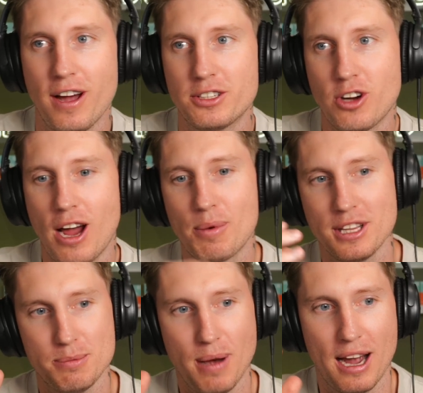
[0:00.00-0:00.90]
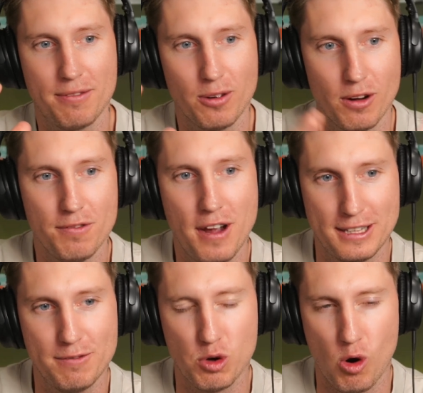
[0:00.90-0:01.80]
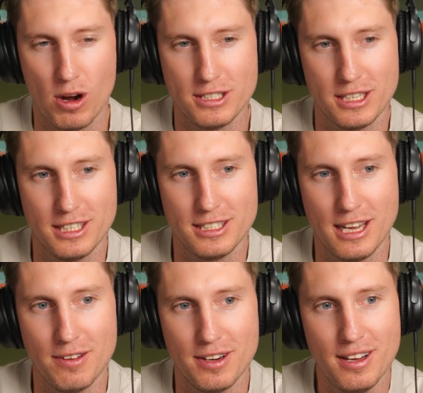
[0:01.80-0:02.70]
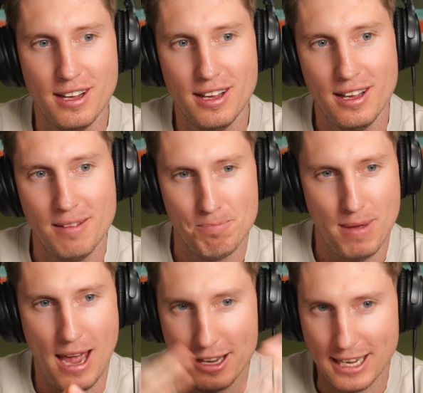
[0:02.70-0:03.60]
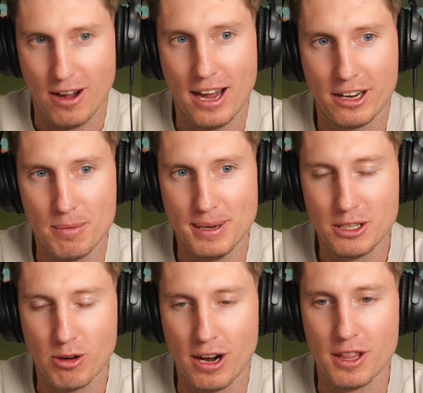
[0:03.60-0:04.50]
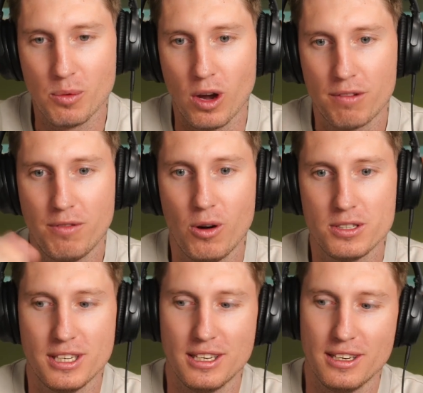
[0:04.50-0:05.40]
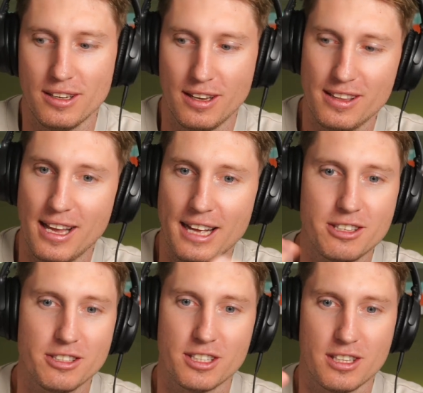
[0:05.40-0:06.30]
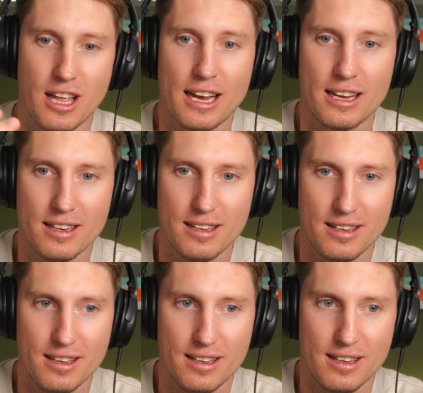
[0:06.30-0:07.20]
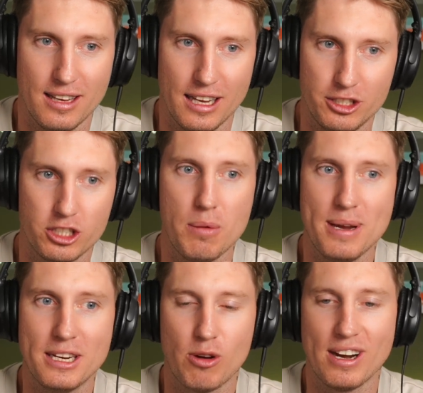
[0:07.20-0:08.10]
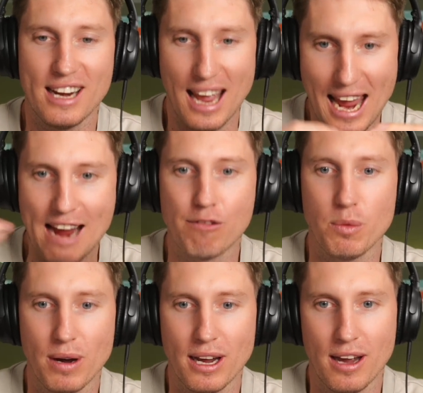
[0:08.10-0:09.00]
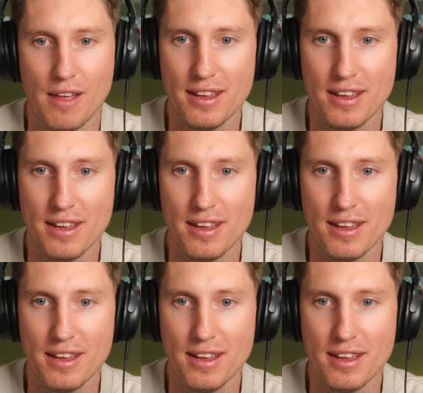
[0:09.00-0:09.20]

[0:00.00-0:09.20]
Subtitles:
try and bring this back for effective drawing 67, how's AI going to be integrated in the workforce? And I think the answer is just like, it's just going to be integrated everywhere. I think